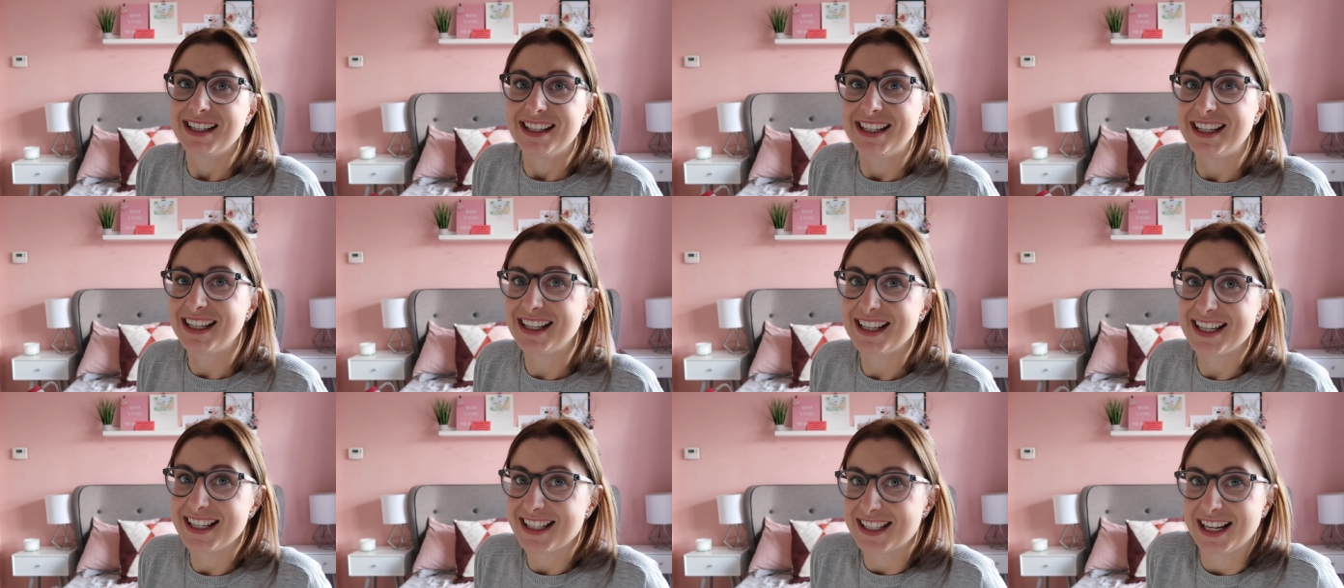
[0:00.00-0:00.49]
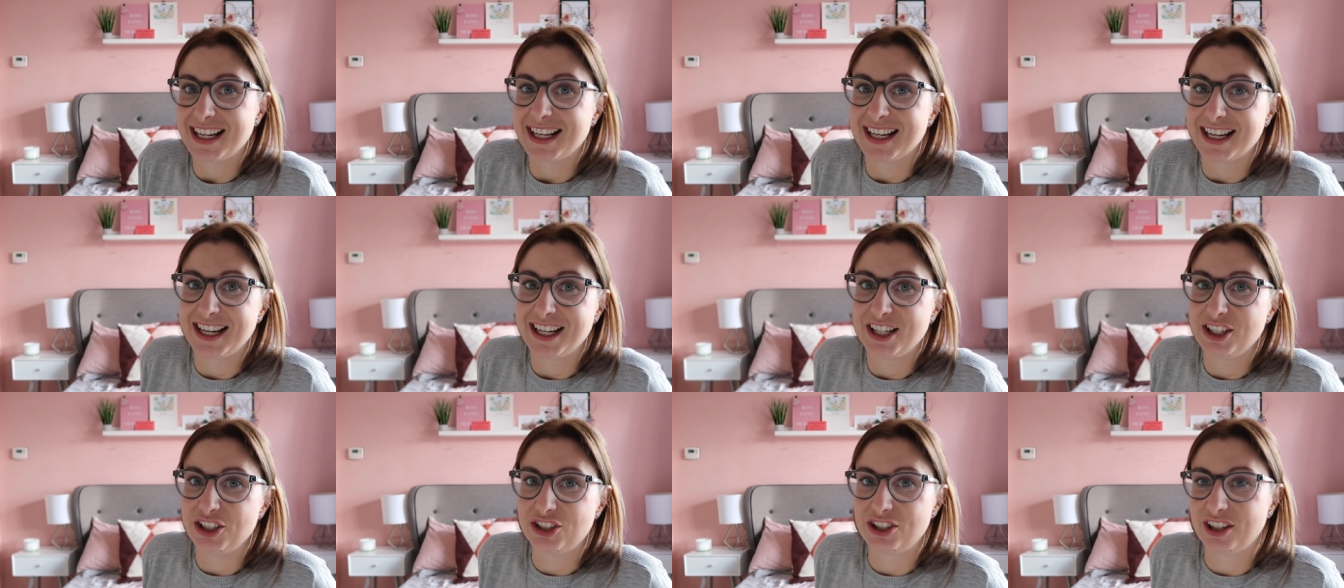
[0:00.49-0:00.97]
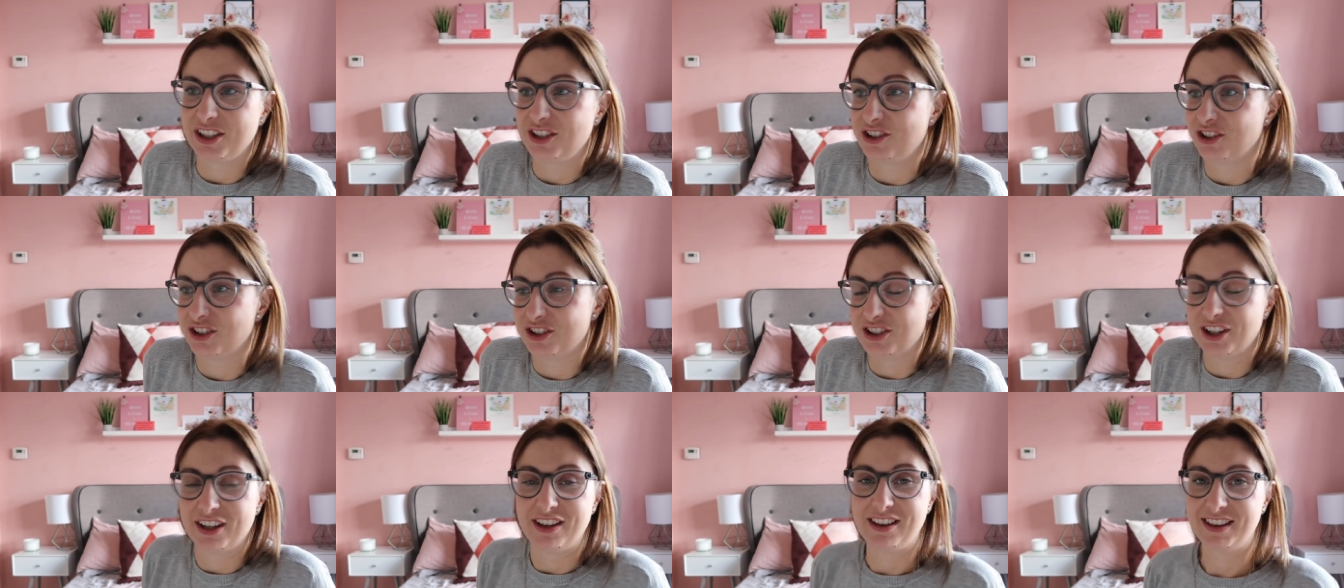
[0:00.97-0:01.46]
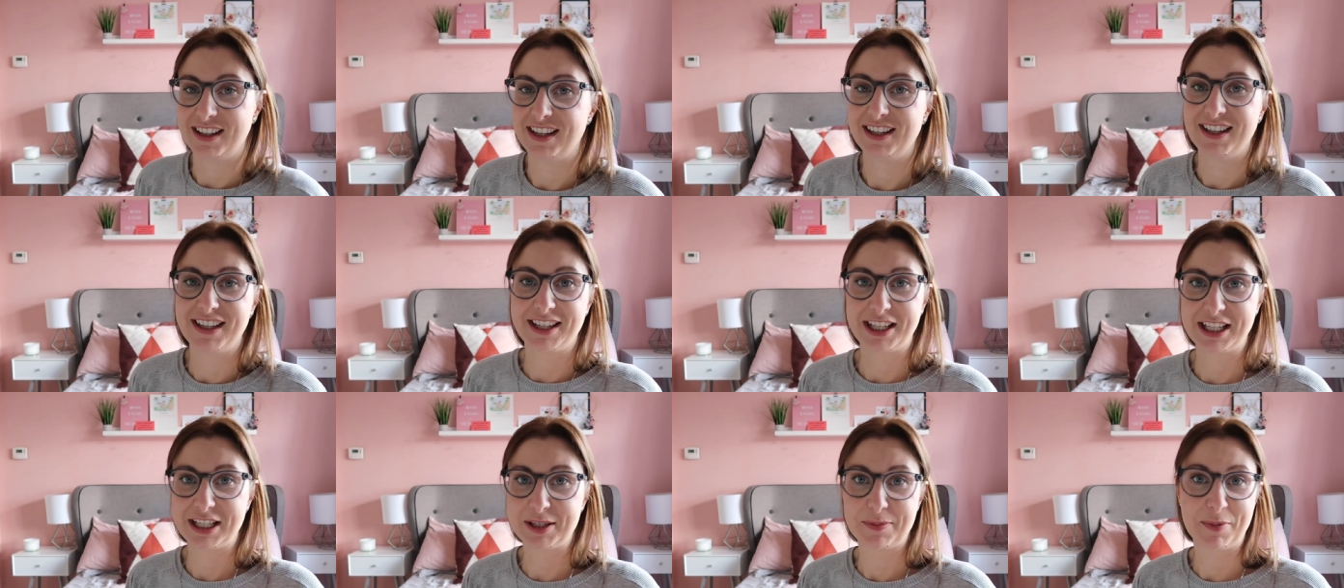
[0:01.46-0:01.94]
in this day and age, I just don't
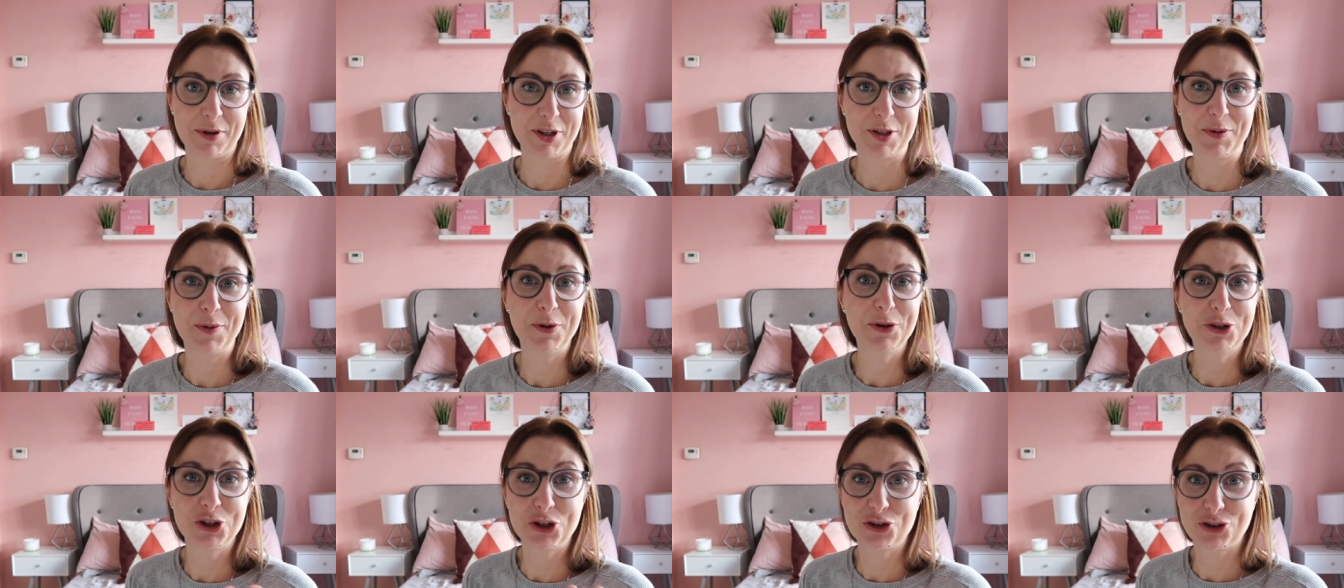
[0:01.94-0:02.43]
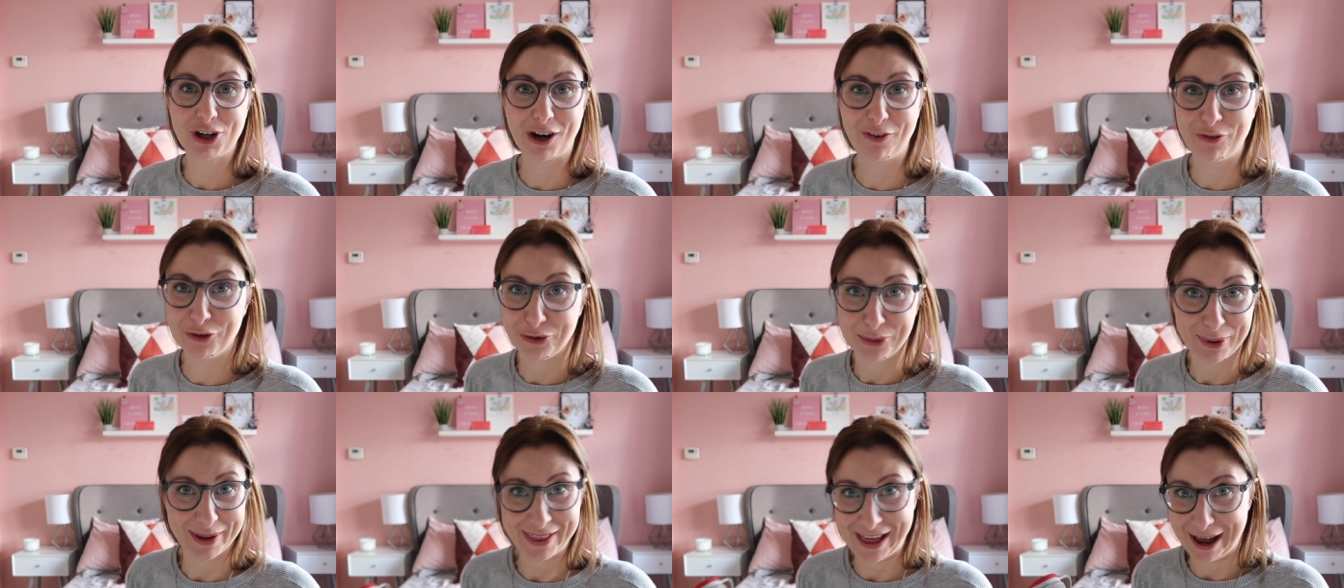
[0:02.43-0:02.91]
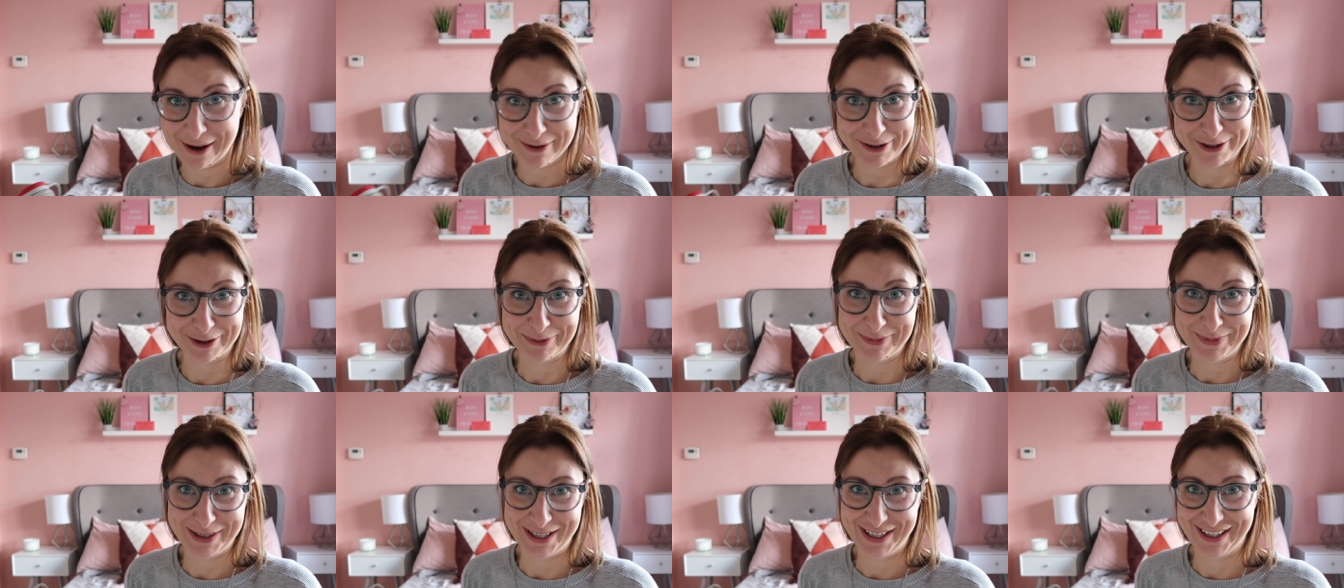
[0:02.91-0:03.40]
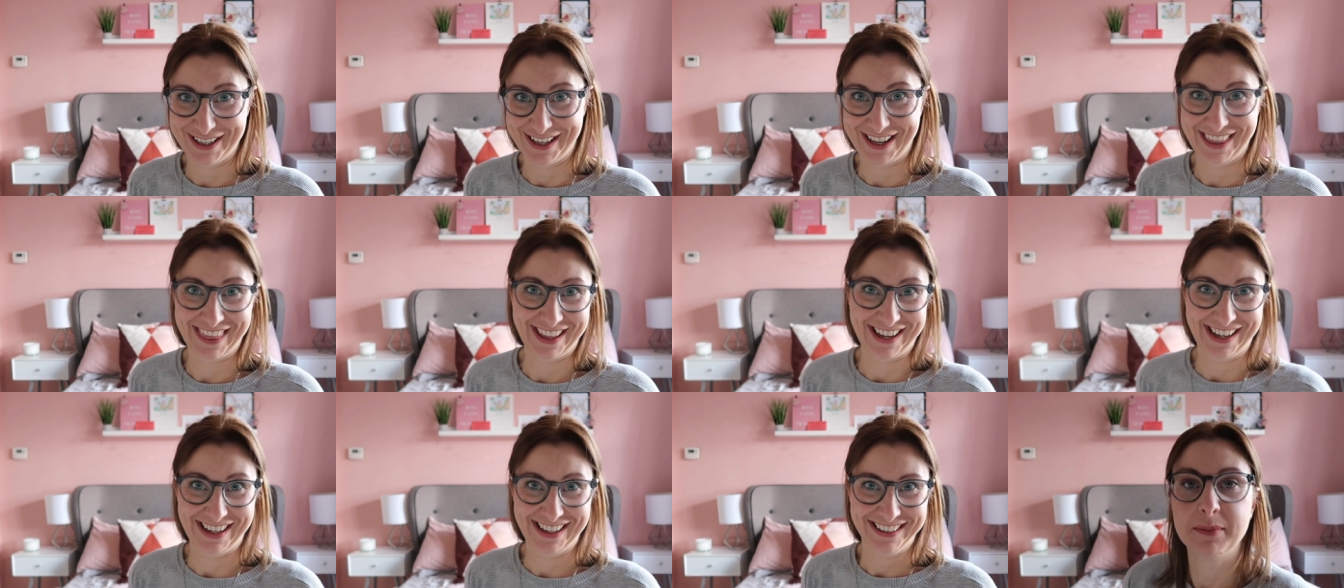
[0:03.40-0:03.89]
think it's possible to travel without something like
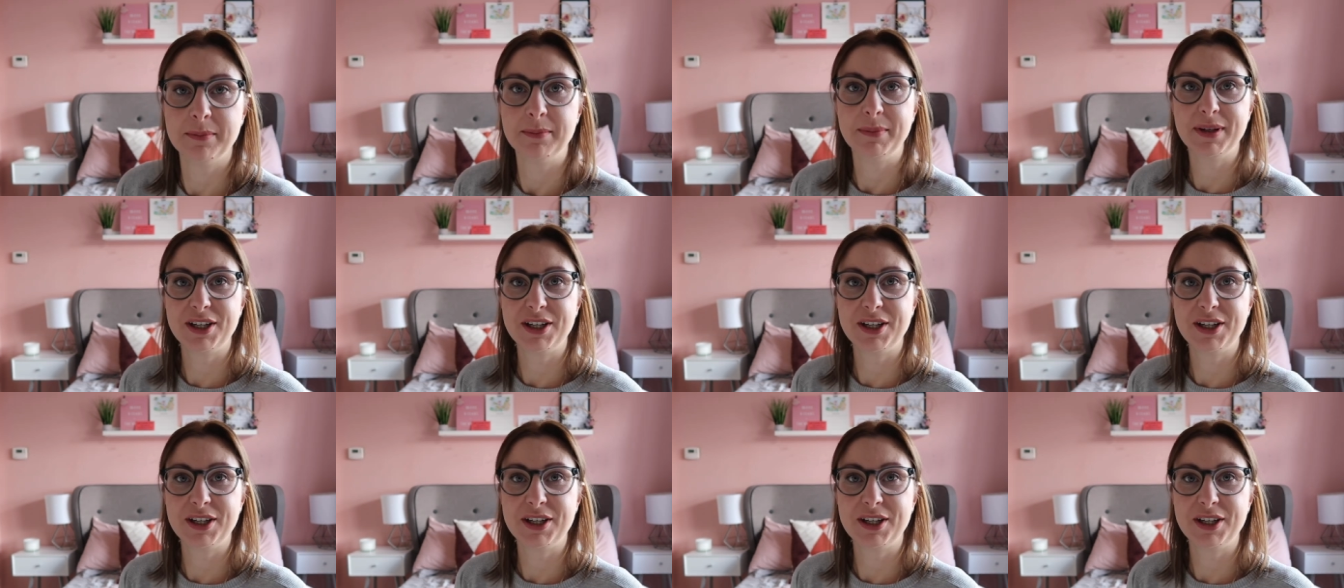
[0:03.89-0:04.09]
that.